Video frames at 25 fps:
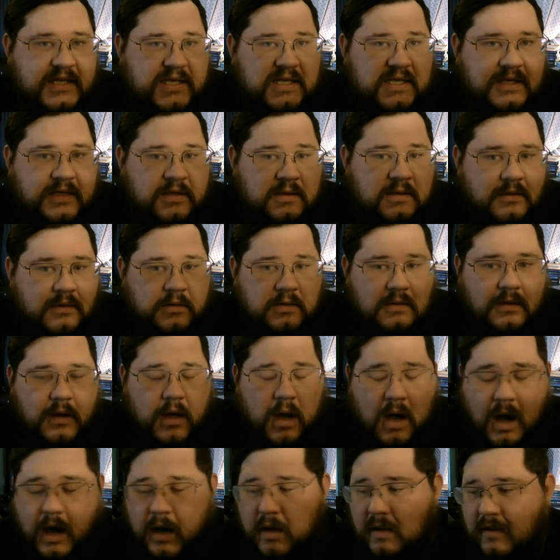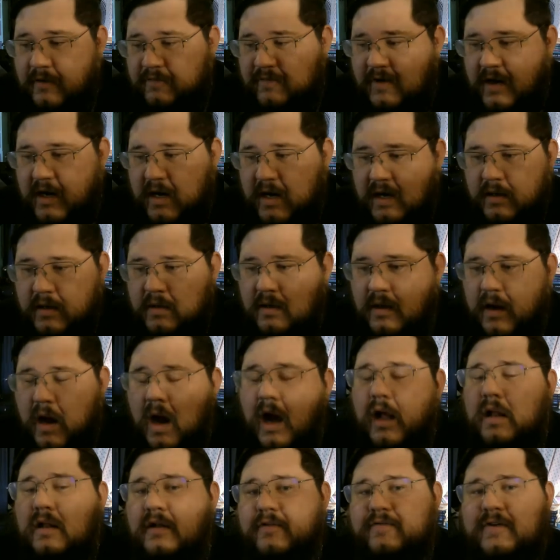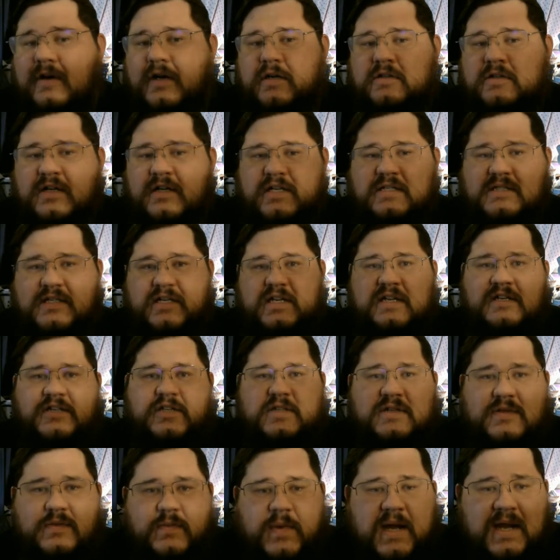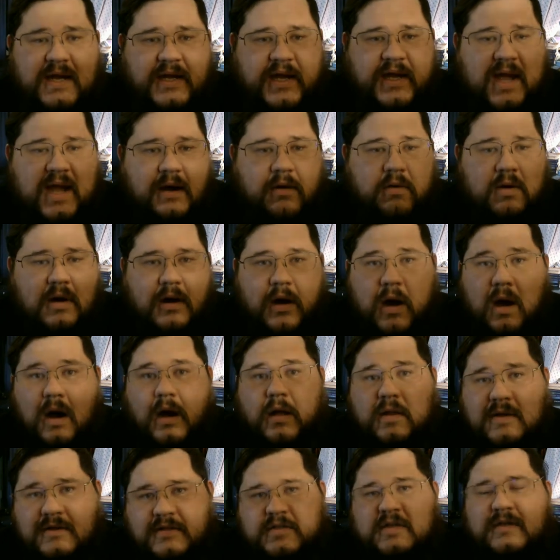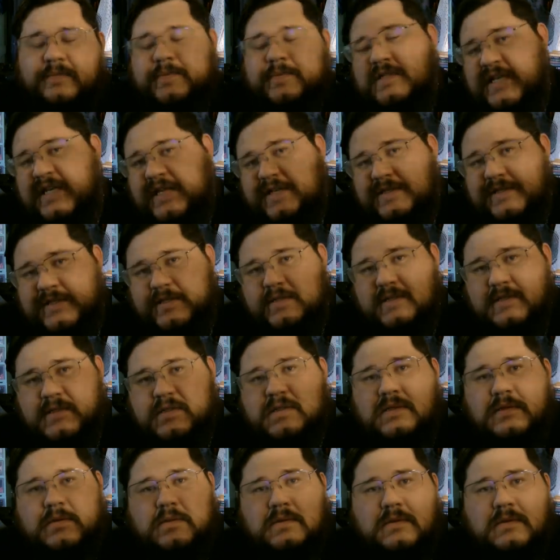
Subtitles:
end, all of our translations right now are all interpretations.